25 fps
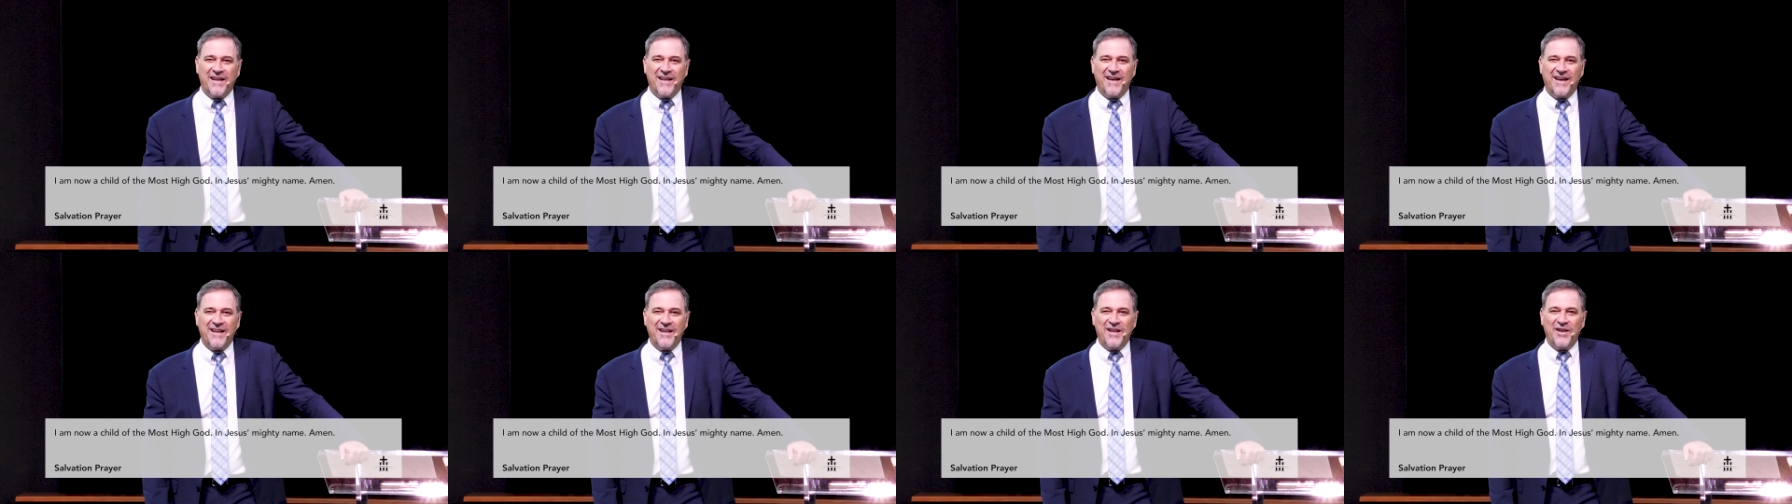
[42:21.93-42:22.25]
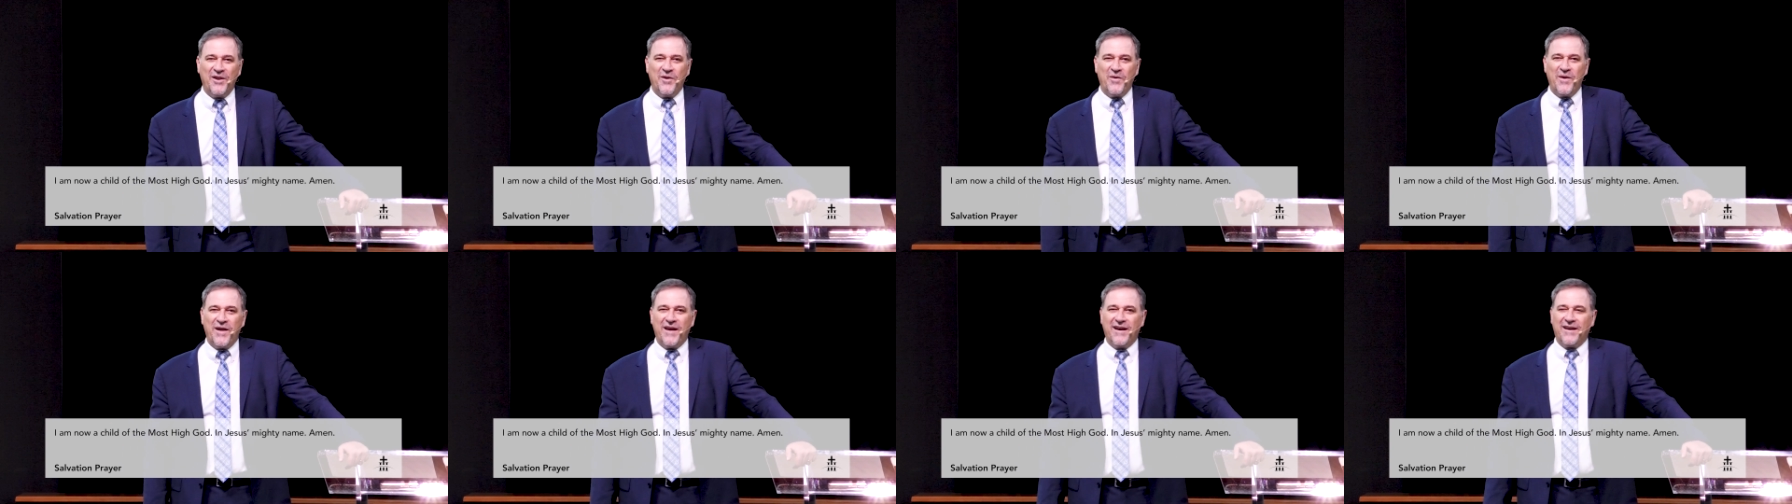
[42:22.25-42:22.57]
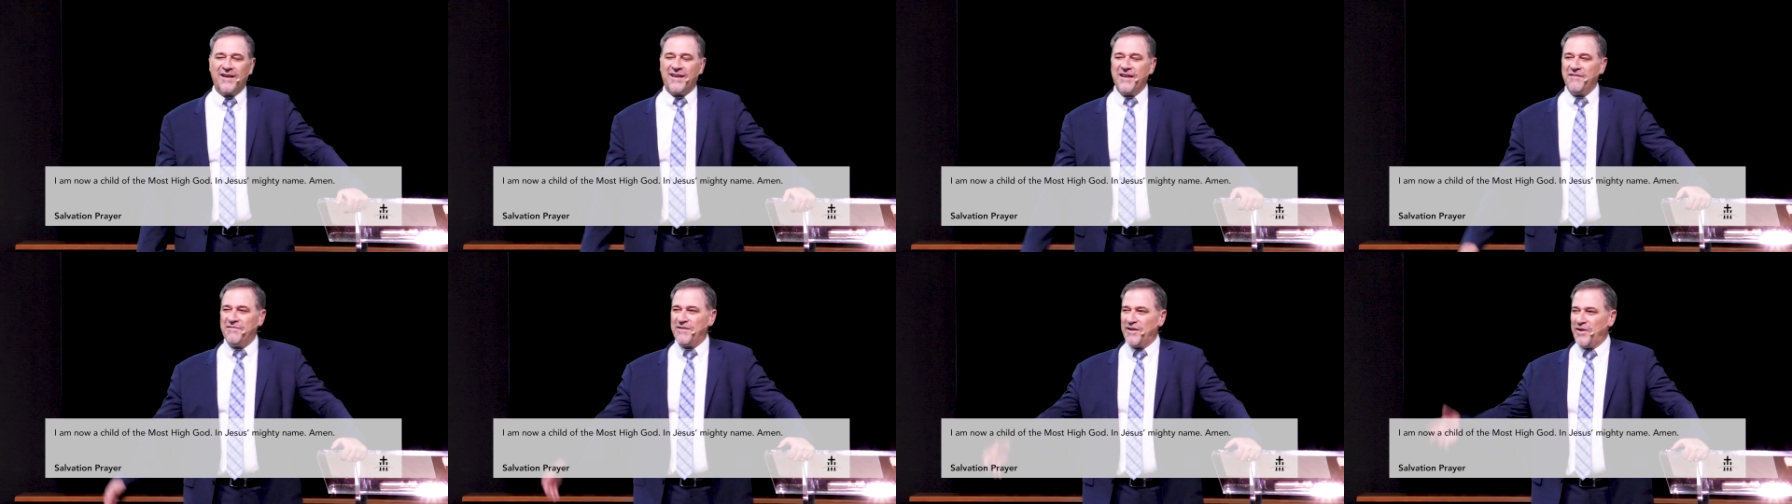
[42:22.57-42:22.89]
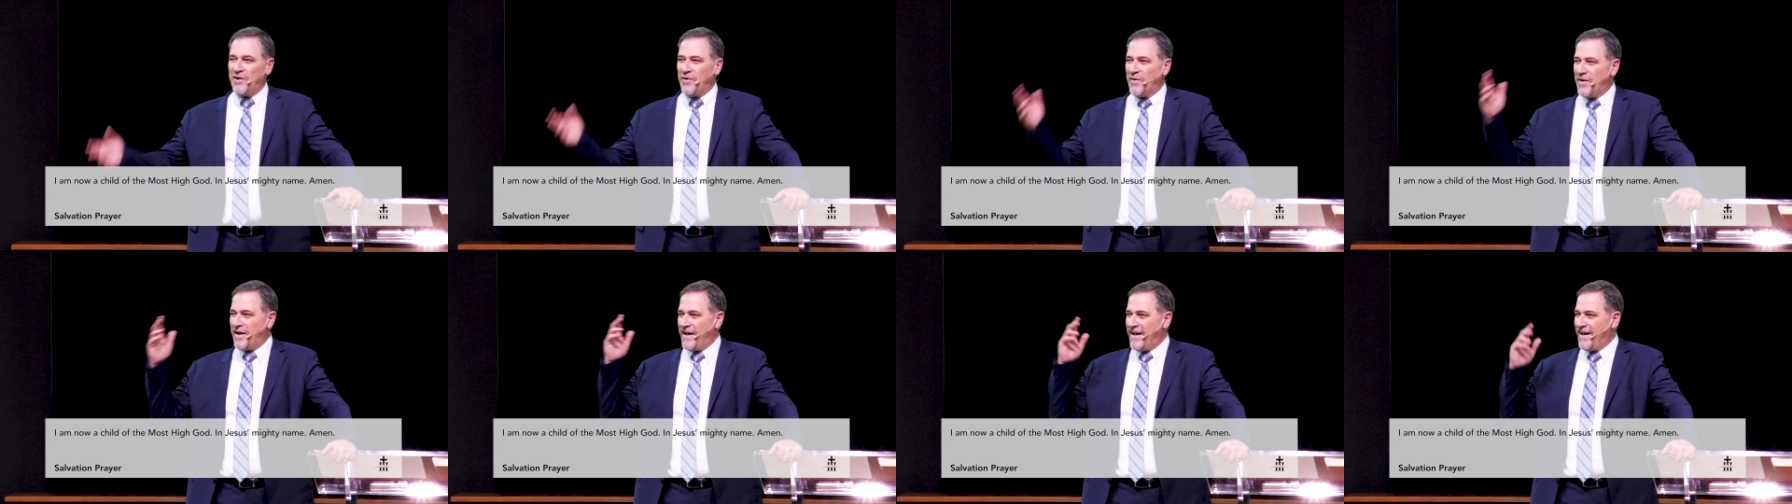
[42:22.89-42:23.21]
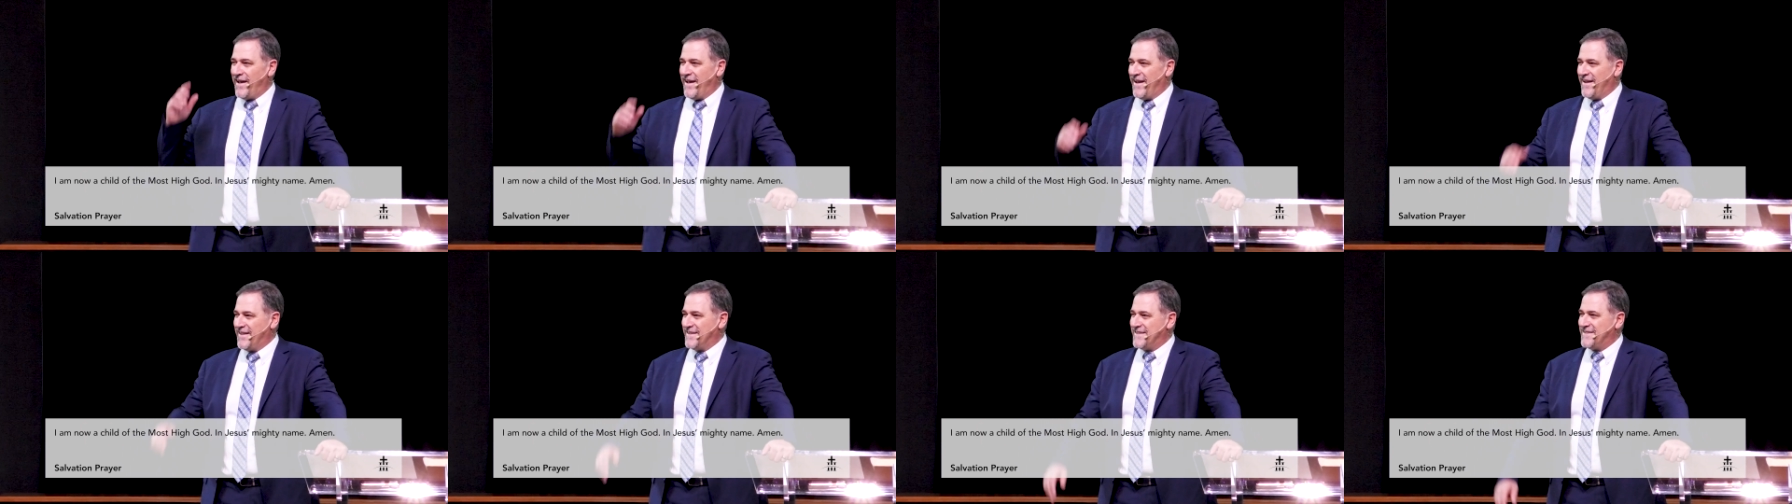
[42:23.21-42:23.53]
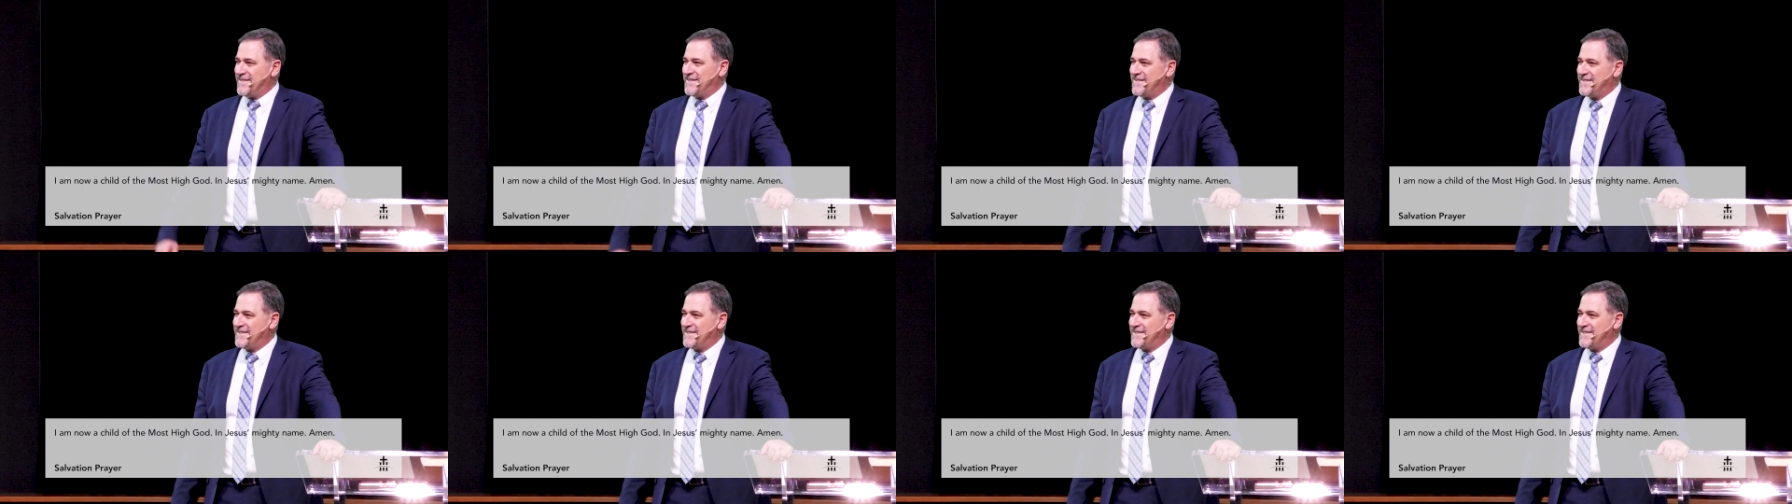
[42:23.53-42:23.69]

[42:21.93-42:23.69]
Hallelujah. Give the Lord a hand.